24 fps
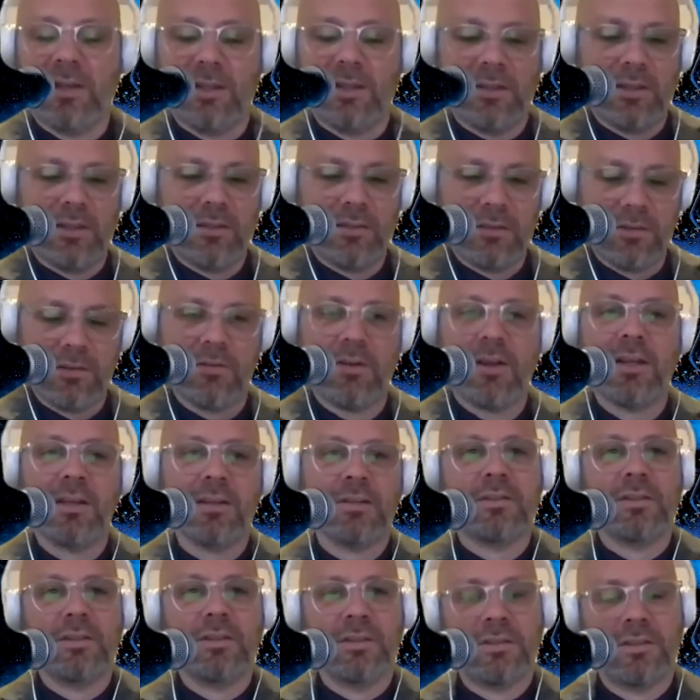and then there
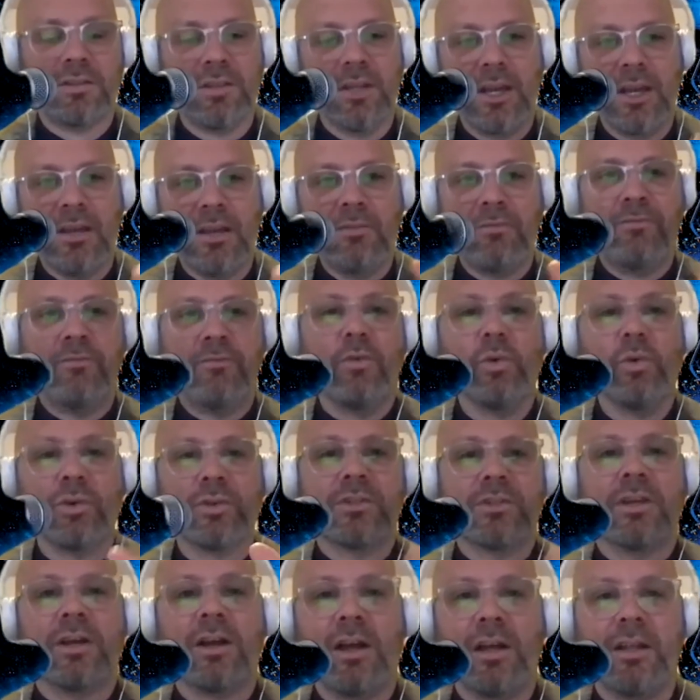is this
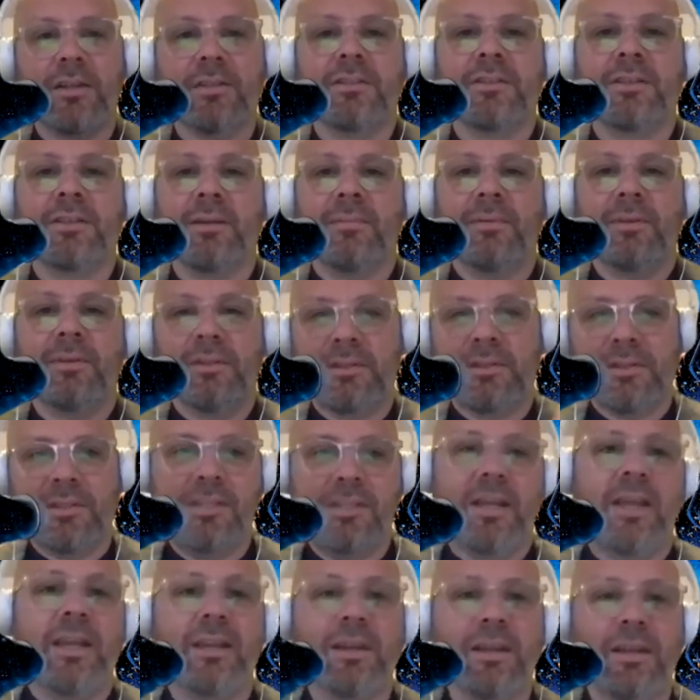force concept, this
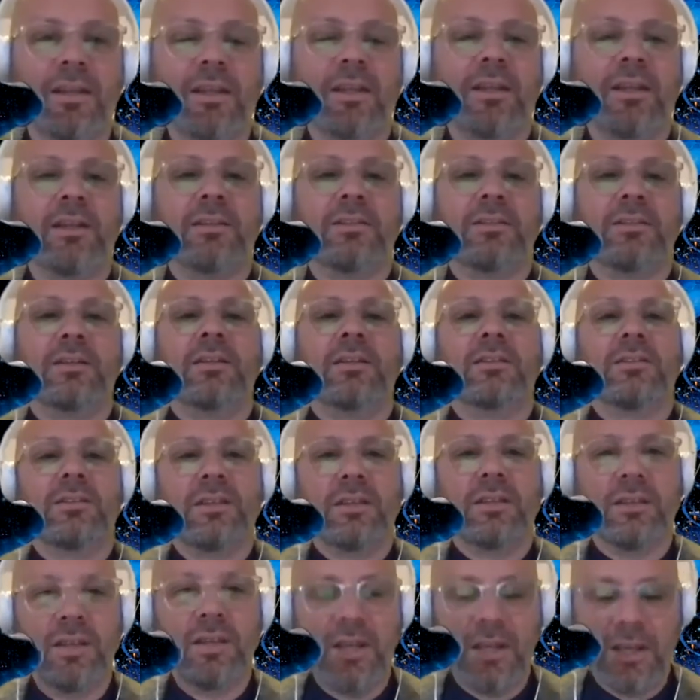Zen that exists,
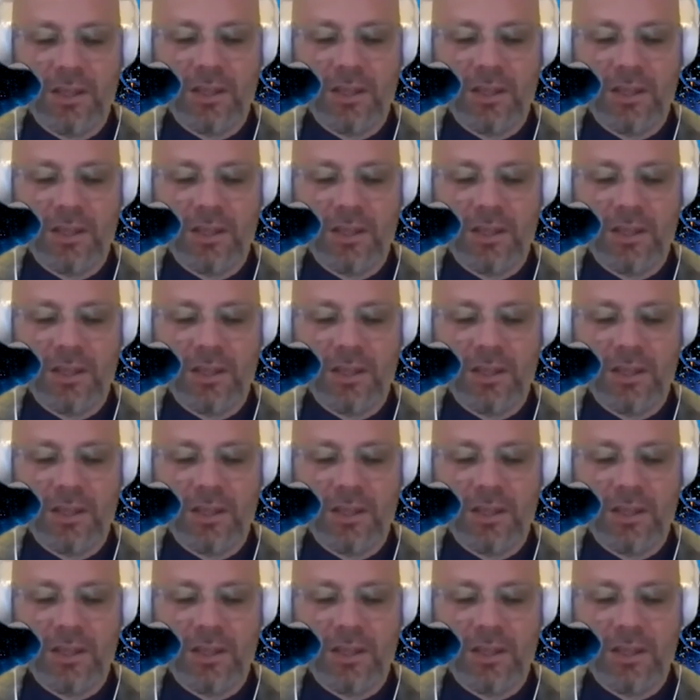that